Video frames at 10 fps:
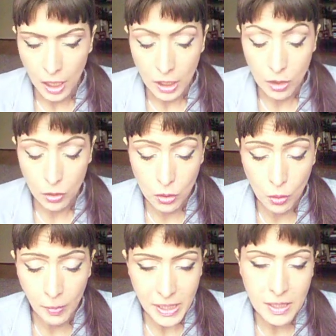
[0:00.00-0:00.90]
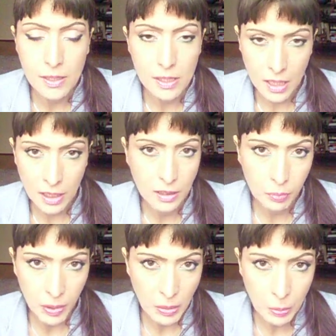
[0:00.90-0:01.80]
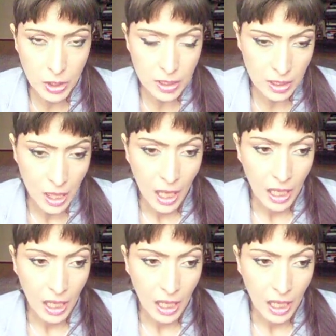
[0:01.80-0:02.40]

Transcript: you mustn't sign the papers.